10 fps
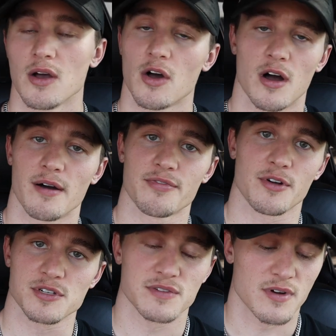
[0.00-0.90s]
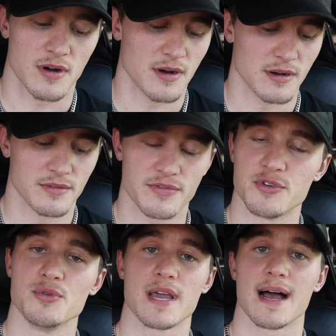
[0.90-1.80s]
Uh, first of all,
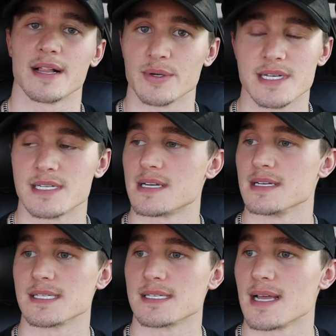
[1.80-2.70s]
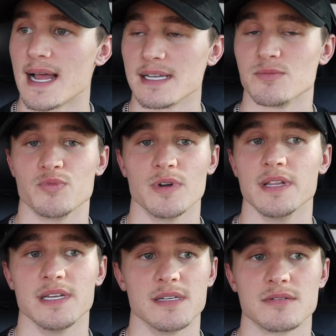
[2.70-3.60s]
few calories because I
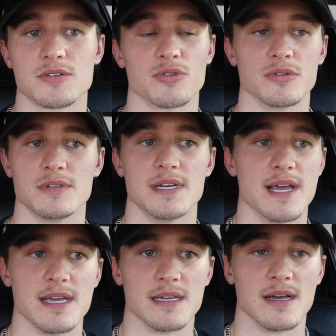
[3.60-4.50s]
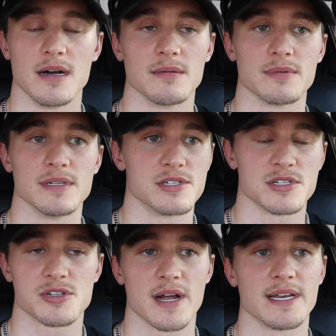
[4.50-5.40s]
really screwed today up and
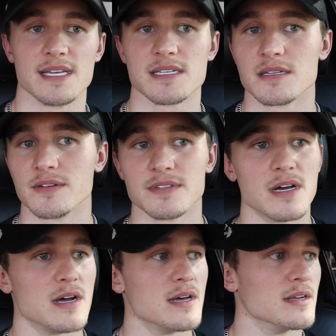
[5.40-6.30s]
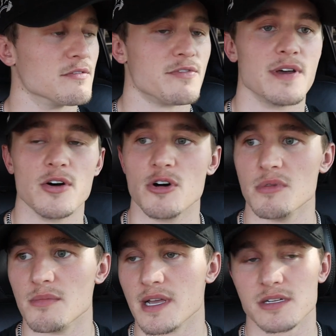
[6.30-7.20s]
just trying to get stuff done and film
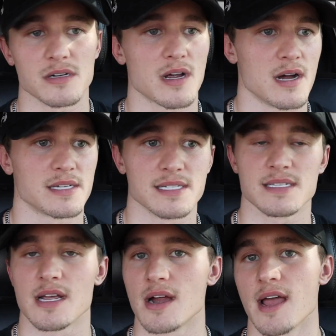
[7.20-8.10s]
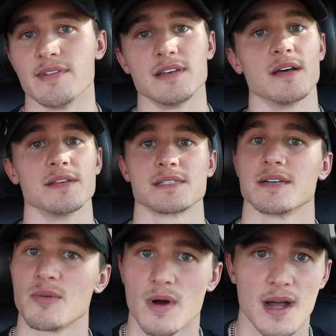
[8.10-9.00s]
and make sure content's there. I haven't done this in
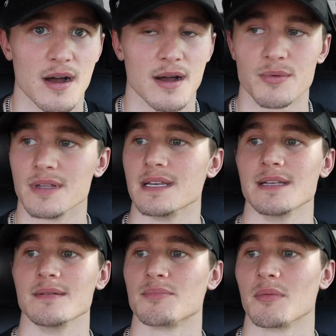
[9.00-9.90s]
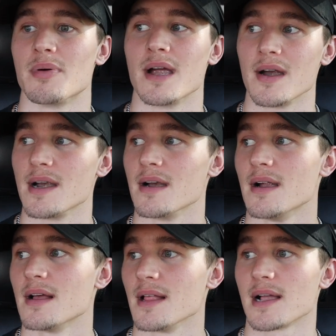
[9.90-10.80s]
a while. I really didn't prepare
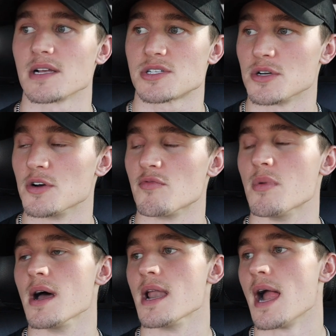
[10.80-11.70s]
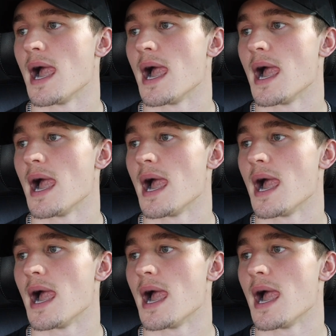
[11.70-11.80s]
like I should have, but